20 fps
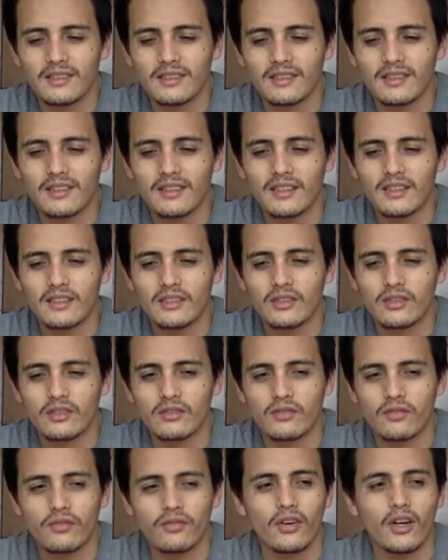it's
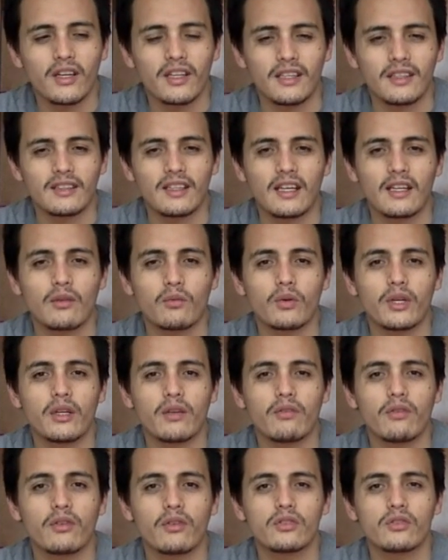funny that
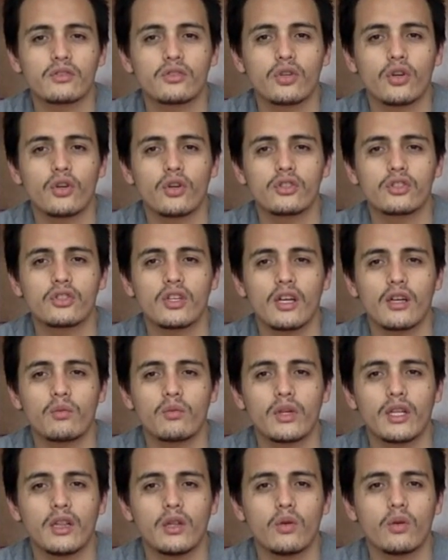we search and
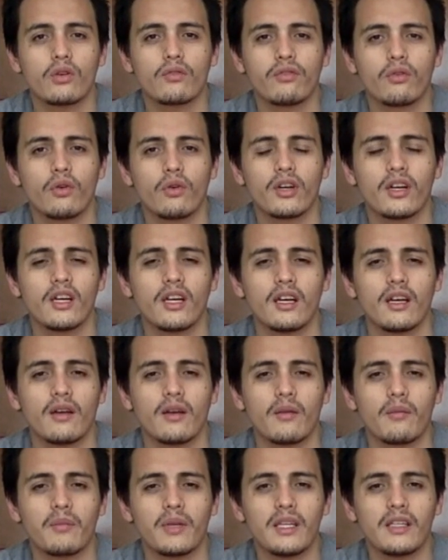we look for
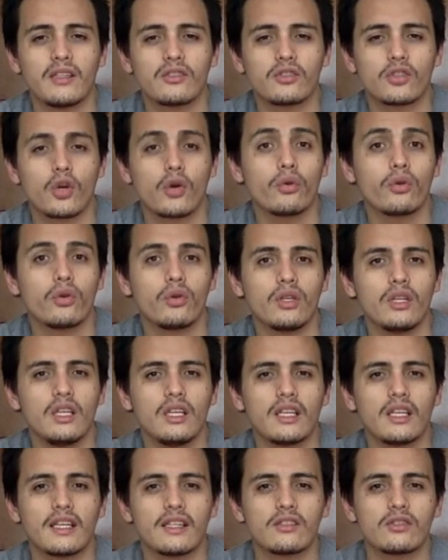being so
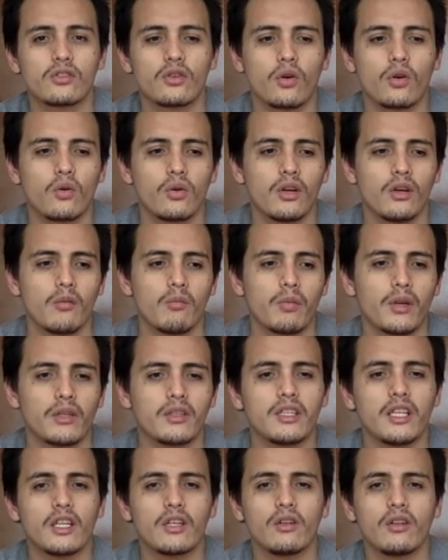unique and so
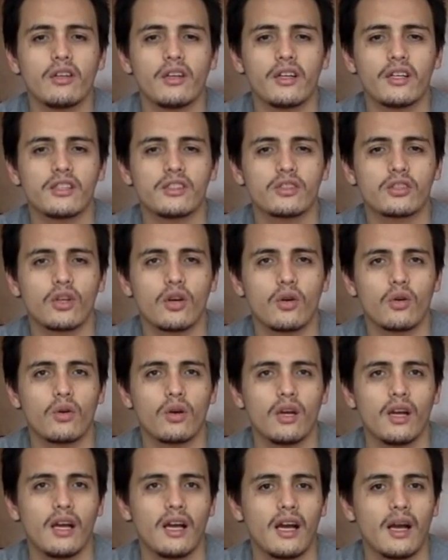particular and
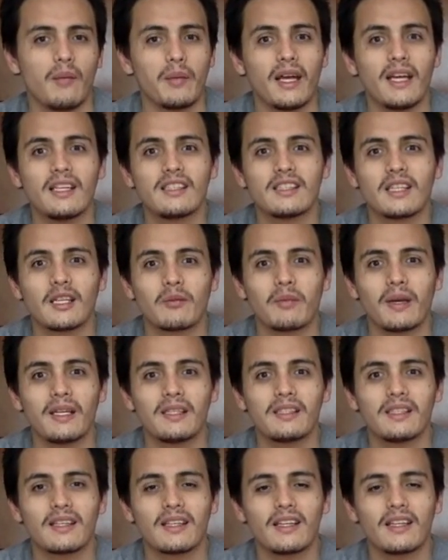so amazing,
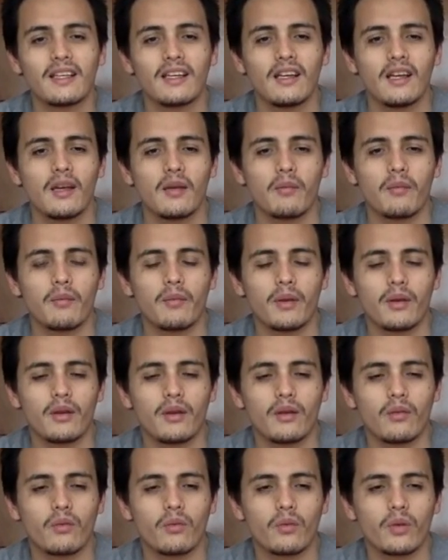basically,
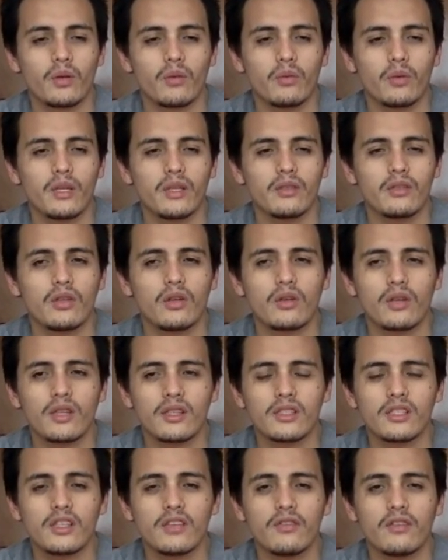but we don't
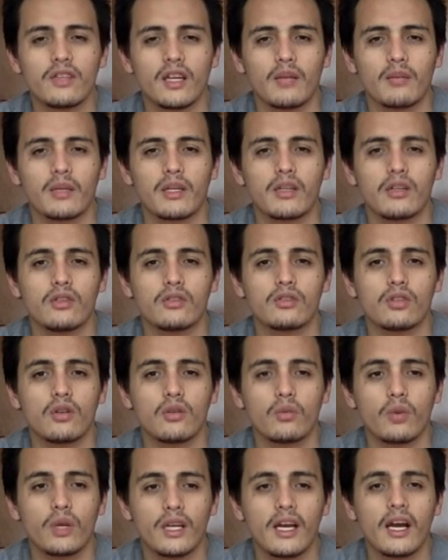achieve that because
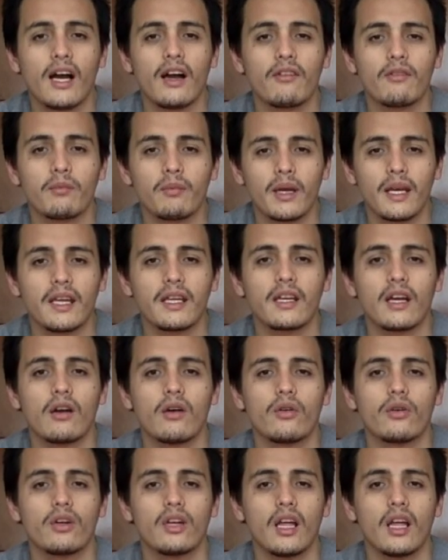we have made
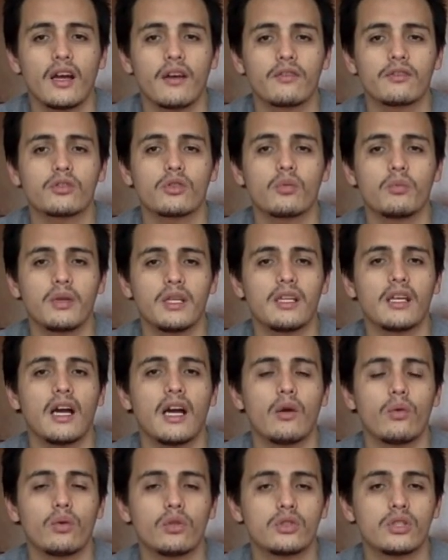our lives to be
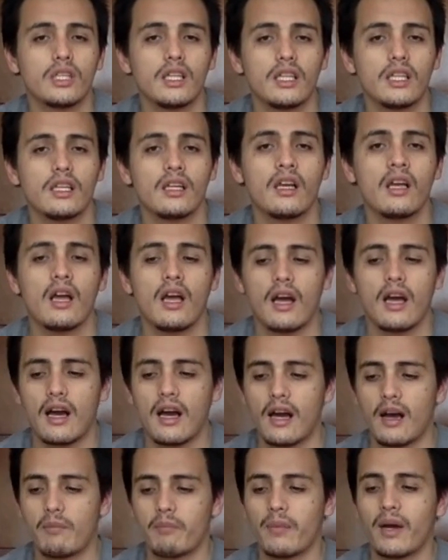a routine
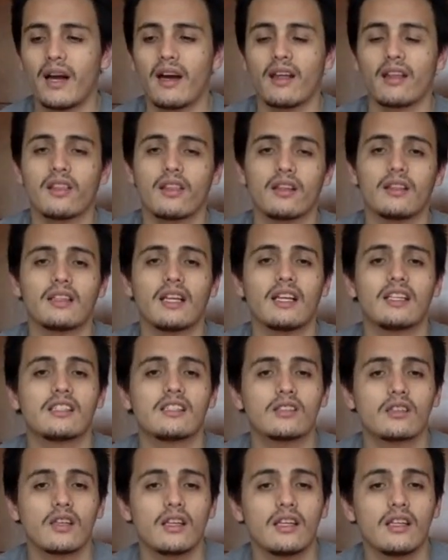path
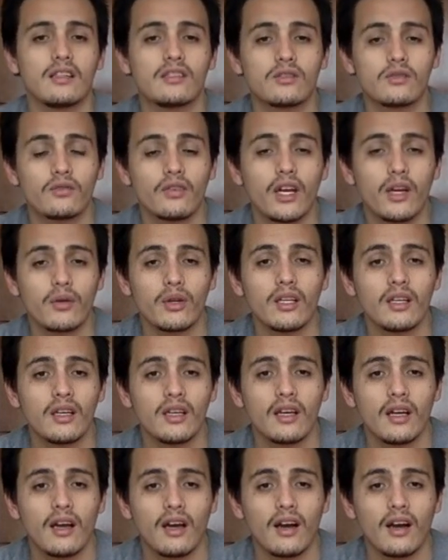that's it's very